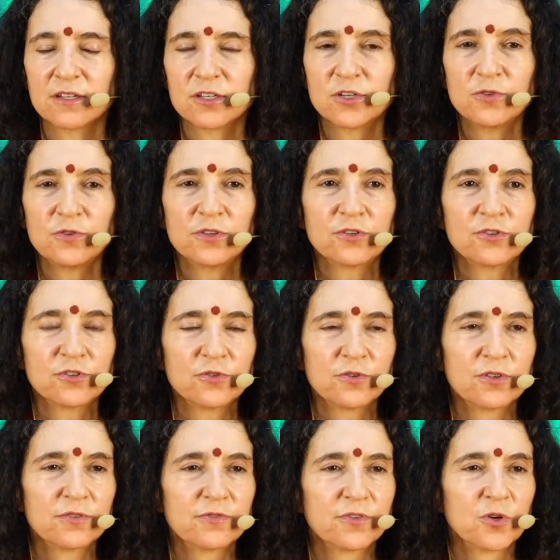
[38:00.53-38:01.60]
to the
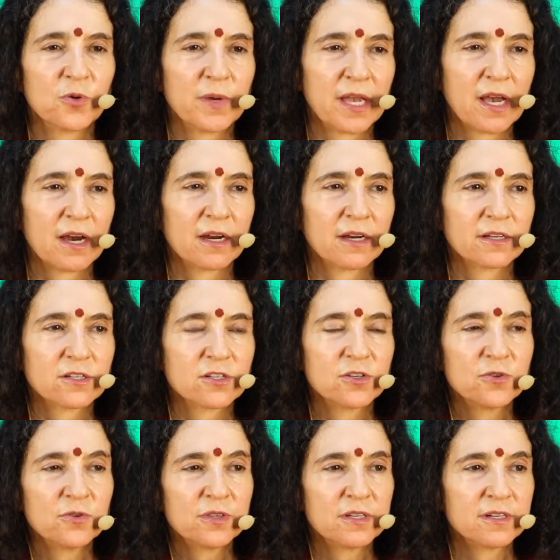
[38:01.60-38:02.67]
truth of who we are,
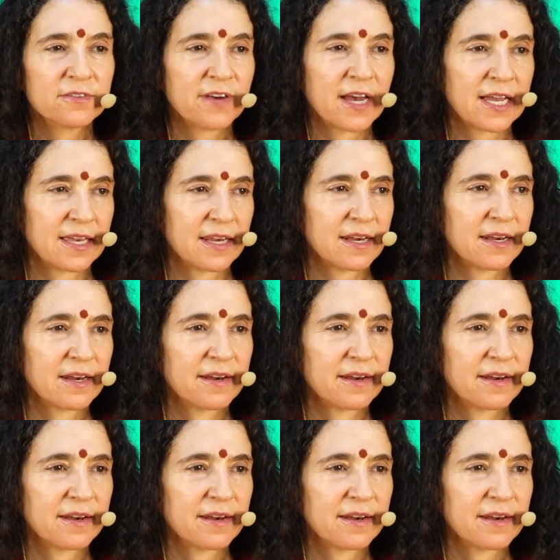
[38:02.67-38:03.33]
to the divine.